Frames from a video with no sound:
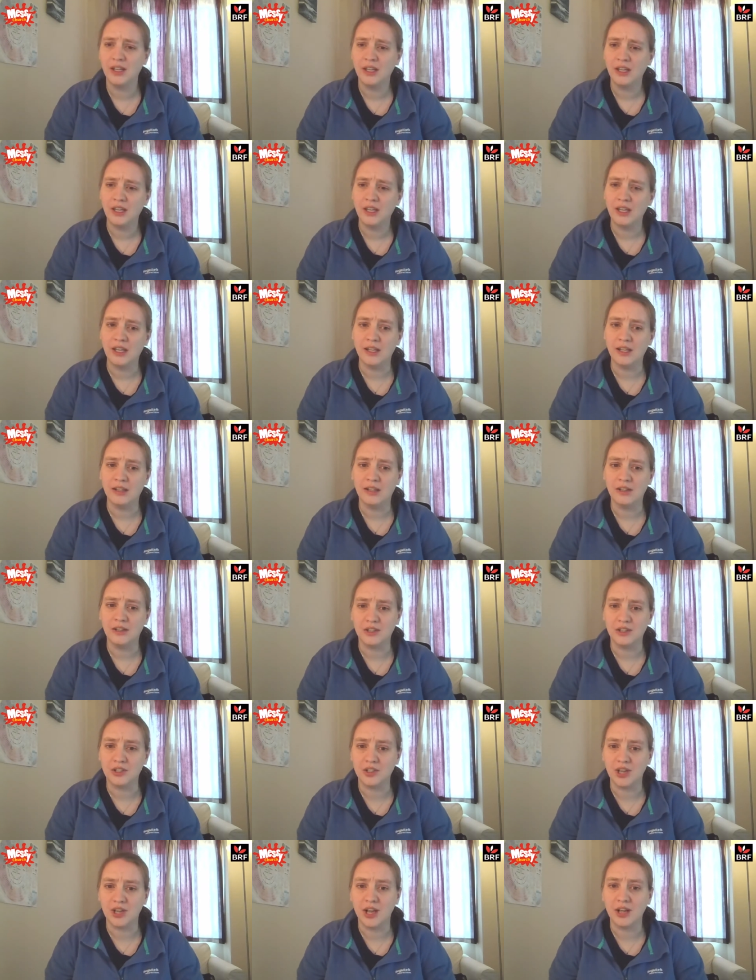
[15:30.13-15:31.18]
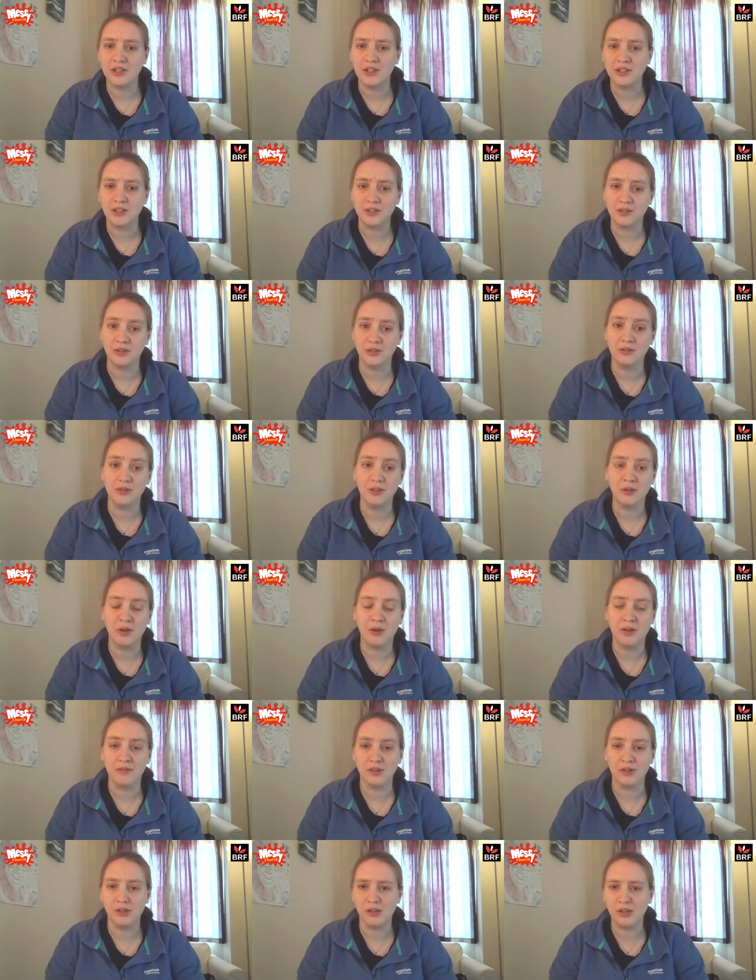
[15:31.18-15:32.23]
in the chat, so do
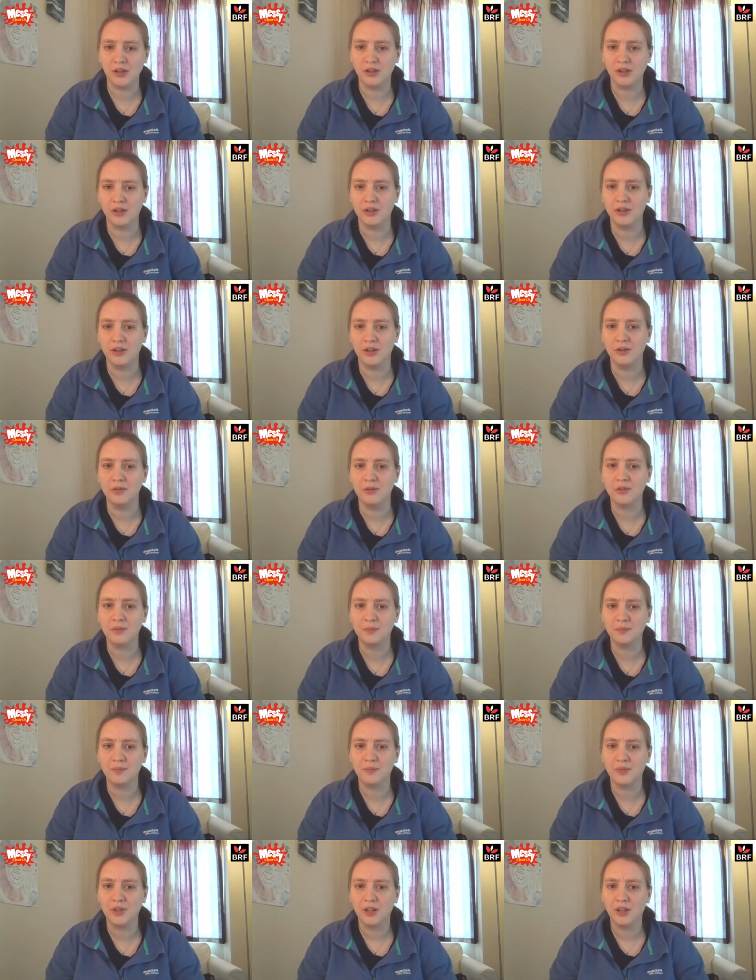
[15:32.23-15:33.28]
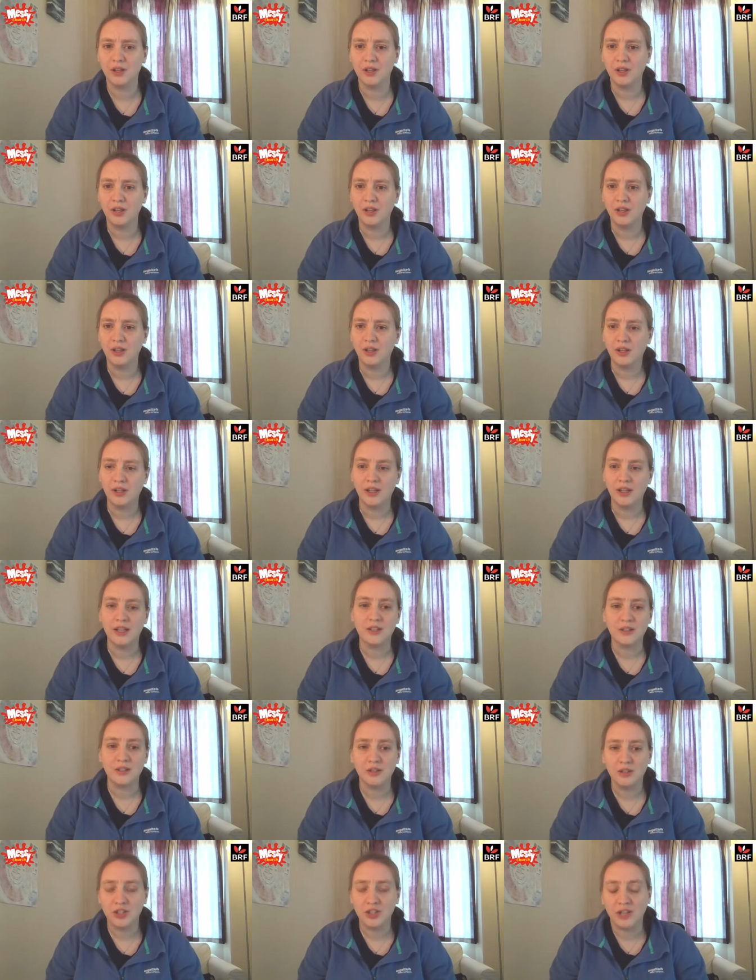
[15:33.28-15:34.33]
have a look at those. It's
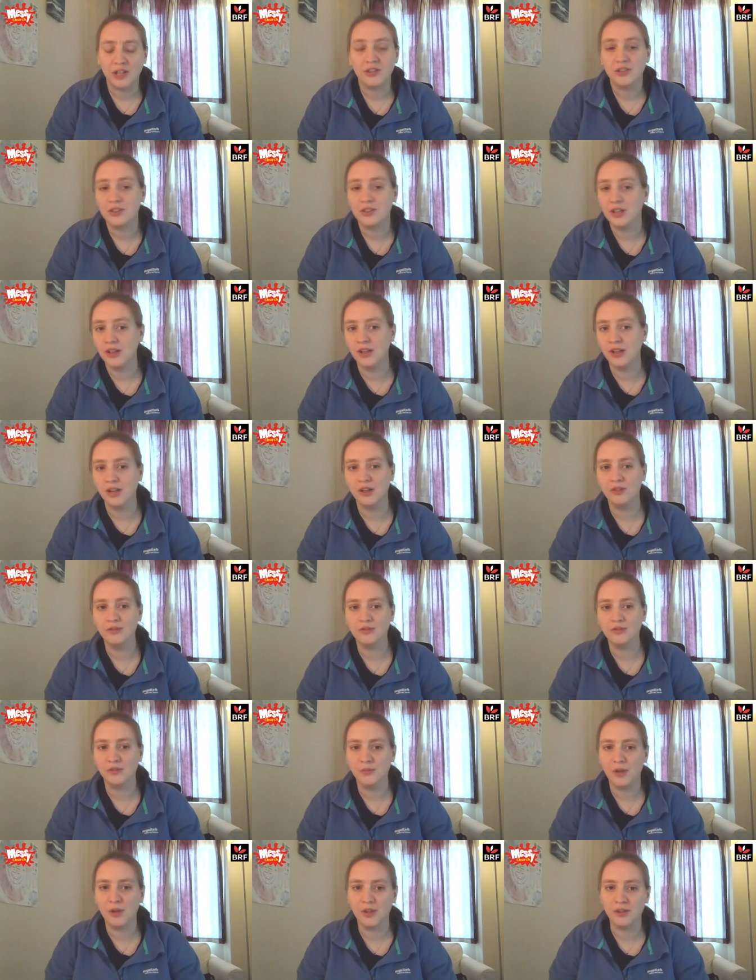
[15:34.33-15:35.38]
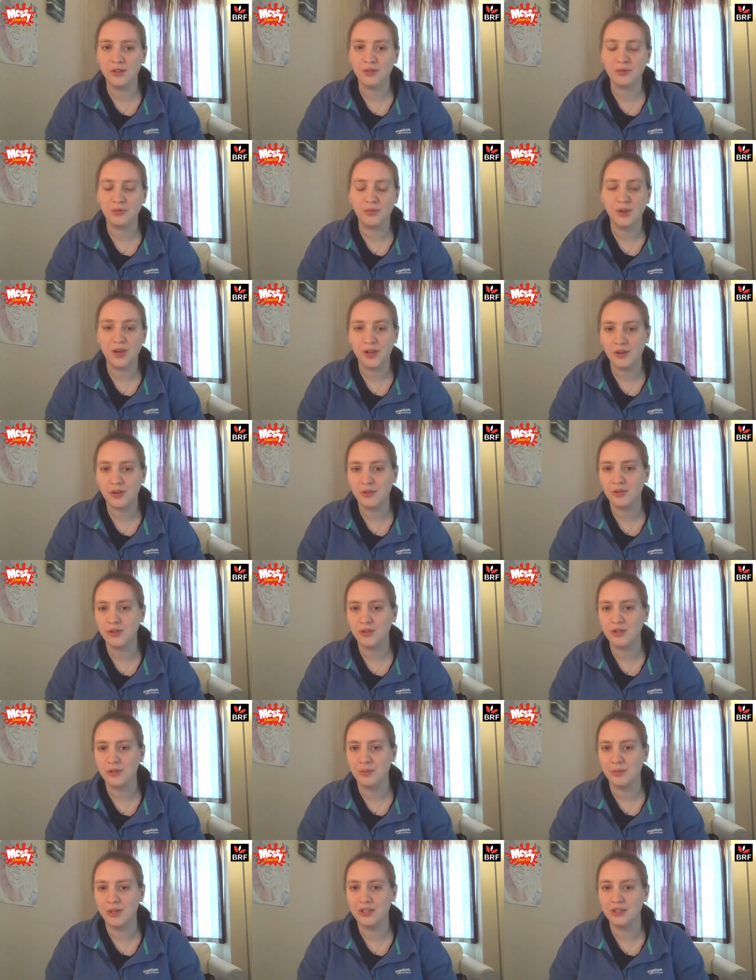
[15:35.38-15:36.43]
a chance to learn from others right across
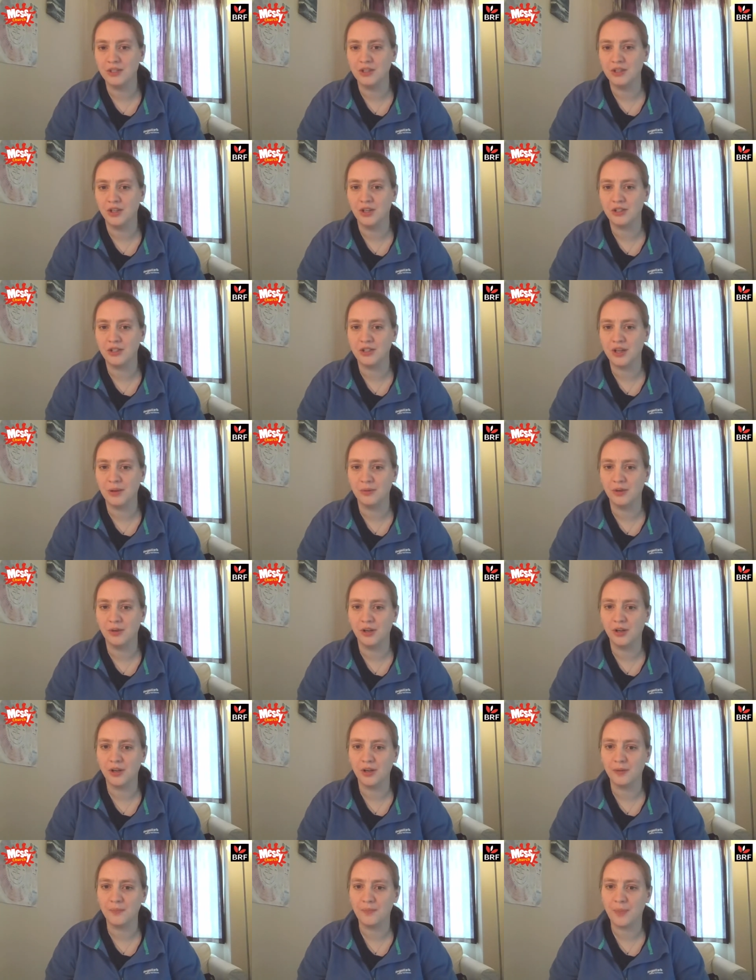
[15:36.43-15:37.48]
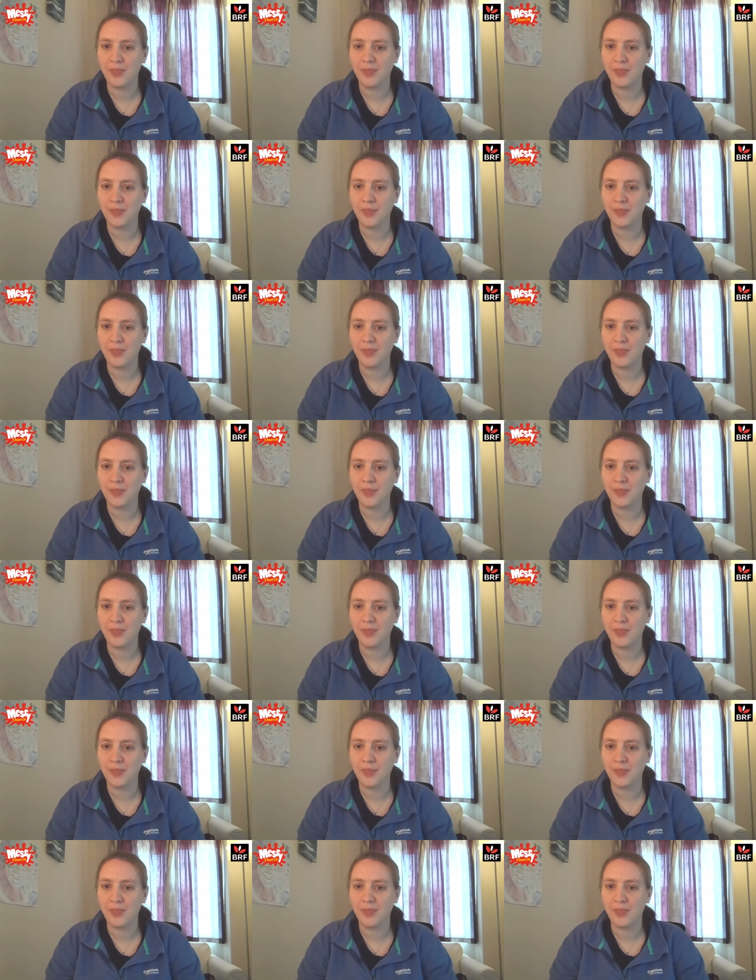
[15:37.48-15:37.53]
the Messy Church network.